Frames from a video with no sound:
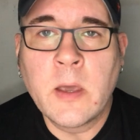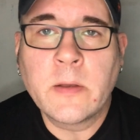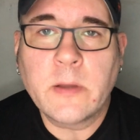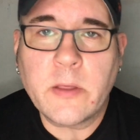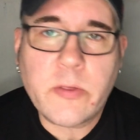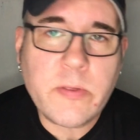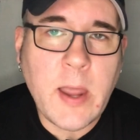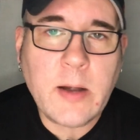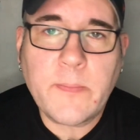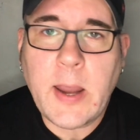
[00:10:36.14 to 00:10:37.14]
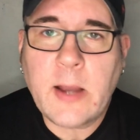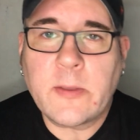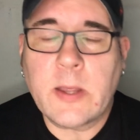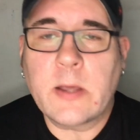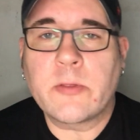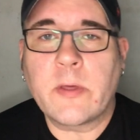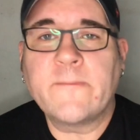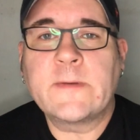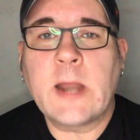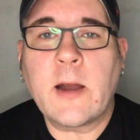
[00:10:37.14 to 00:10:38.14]
This is not a bad thing as some
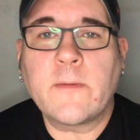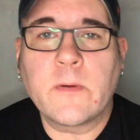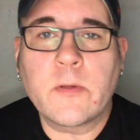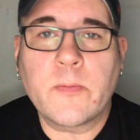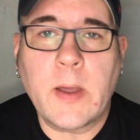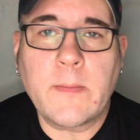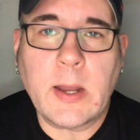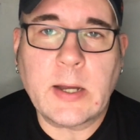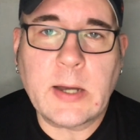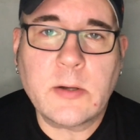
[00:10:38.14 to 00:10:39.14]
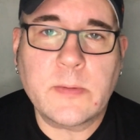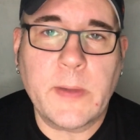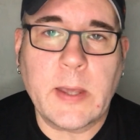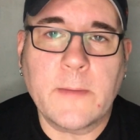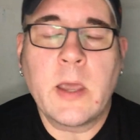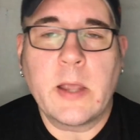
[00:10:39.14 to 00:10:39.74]
photographers might make it out to be.